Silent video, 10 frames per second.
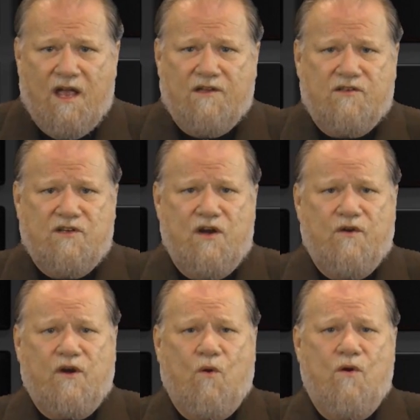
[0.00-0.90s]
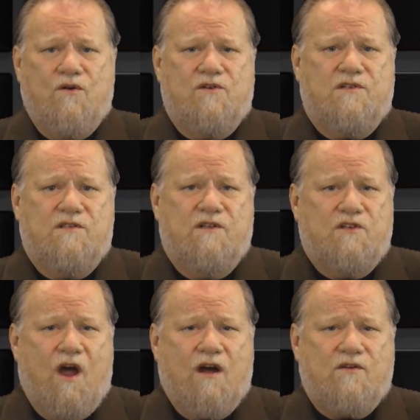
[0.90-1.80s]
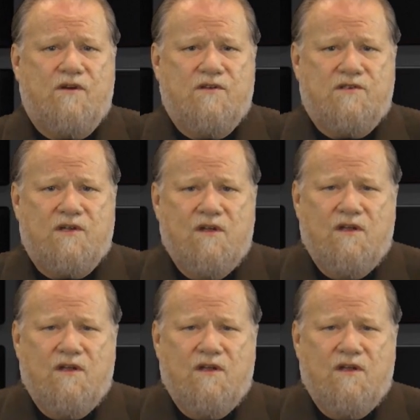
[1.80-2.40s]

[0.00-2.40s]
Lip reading: Esoteric orders and the doctrines